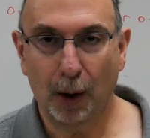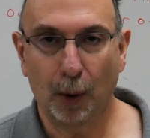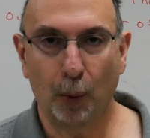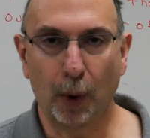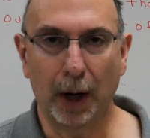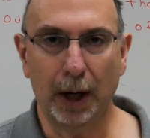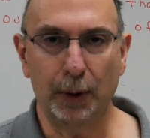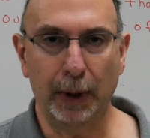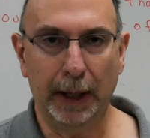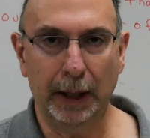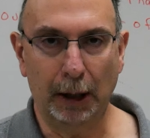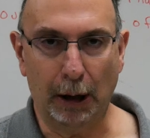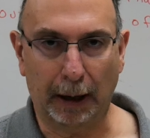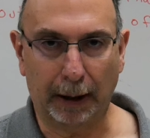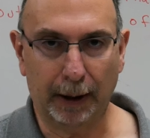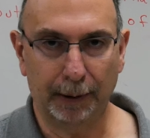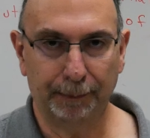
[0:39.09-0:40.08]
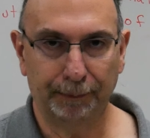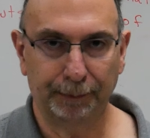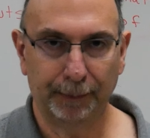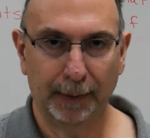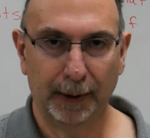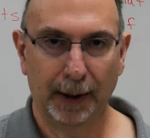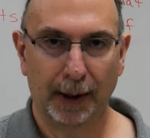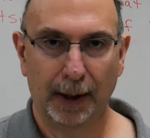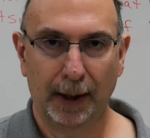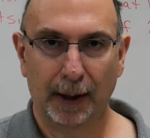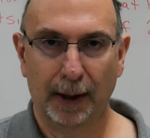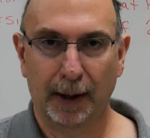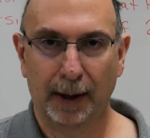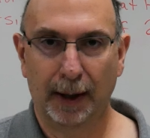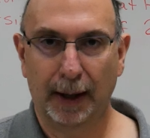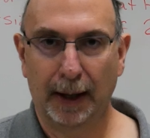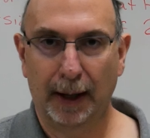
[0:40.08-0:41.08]
Where do we look?
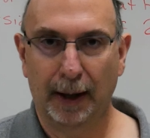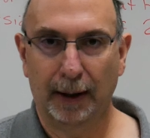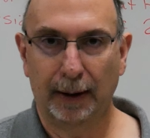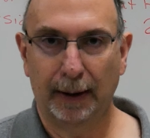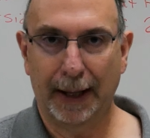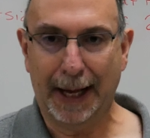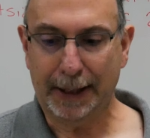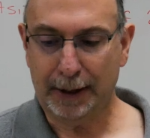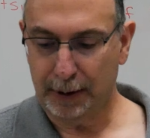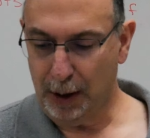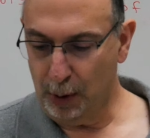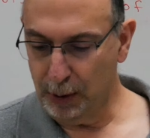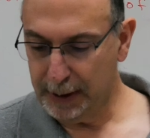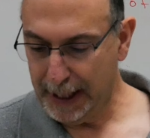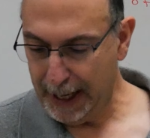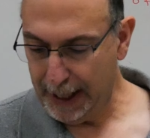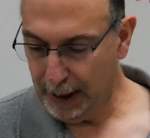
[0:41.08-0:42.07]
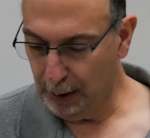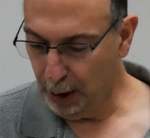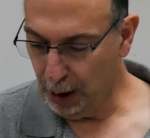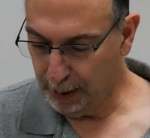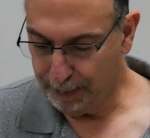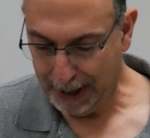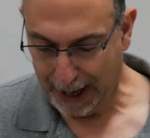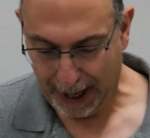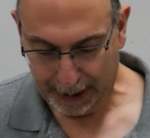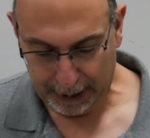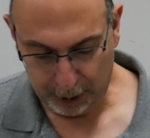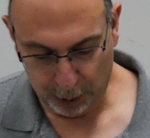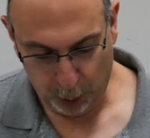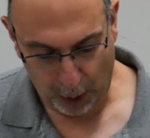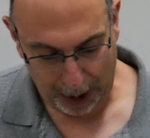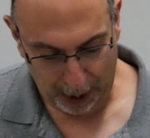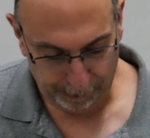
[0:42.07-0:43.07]
Let's go take a look back at
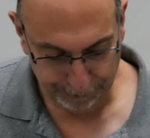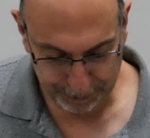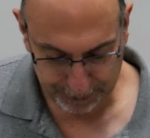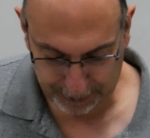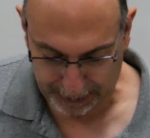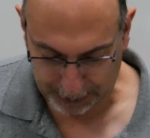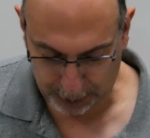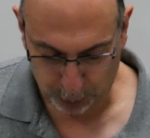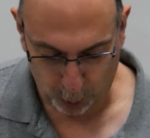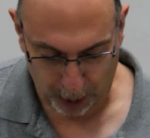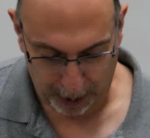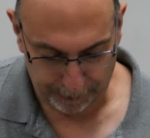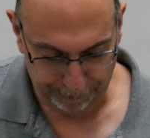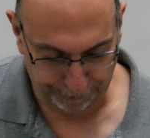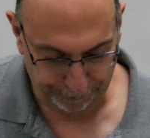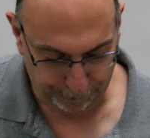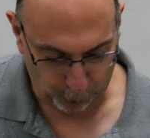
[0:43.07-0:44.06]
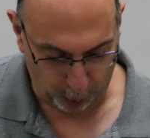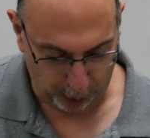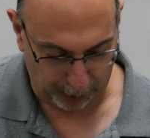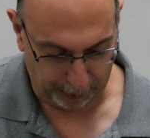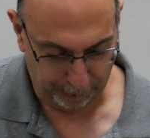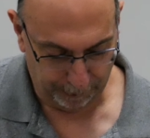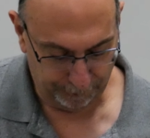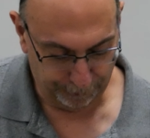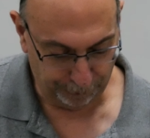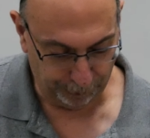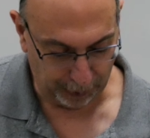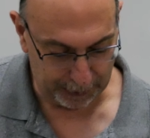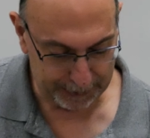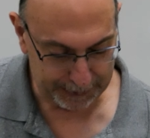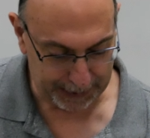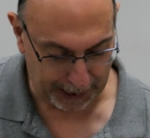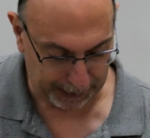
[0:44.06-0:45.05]
12614 for
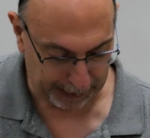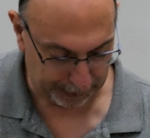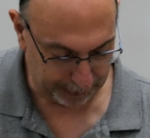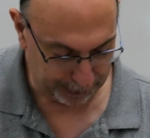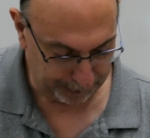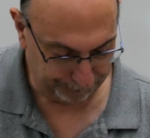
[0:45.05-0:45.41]
a second.